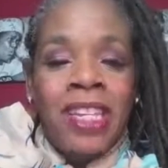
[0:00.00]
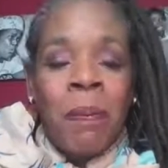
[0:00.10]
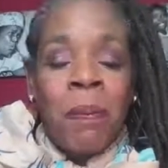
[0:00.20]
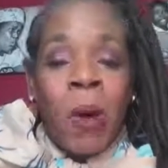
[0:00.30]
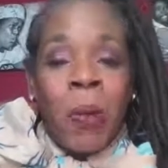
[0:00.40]

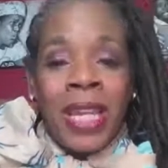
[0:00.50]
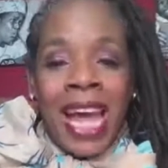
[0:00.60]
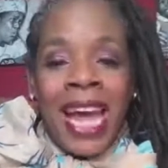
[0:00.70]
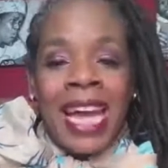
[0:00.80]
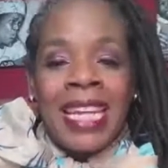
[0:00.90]
to
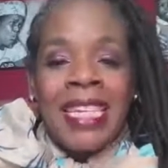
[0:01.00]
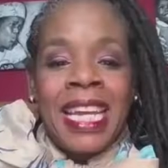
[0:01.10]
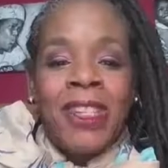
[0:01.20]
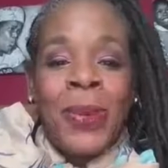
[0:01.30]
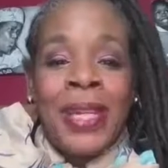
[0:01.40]
mobilize
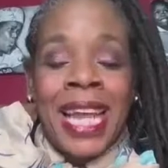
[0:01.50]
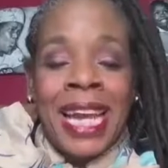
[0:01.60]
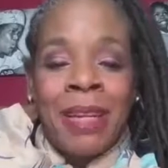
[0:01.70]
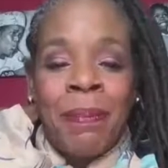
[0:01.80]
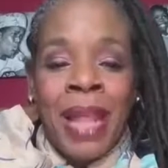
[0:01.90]
and to
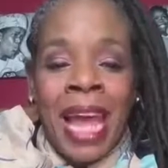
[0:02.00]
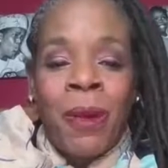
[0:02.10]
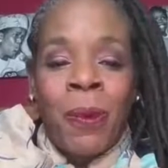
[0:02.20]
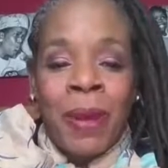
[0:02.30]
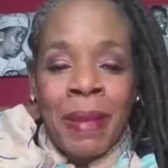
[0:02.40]
elect
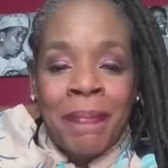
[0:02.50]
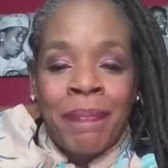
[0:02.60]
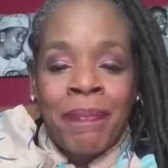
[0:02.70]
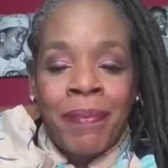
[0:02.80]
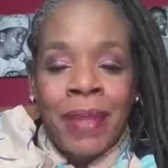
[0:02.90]
Black women.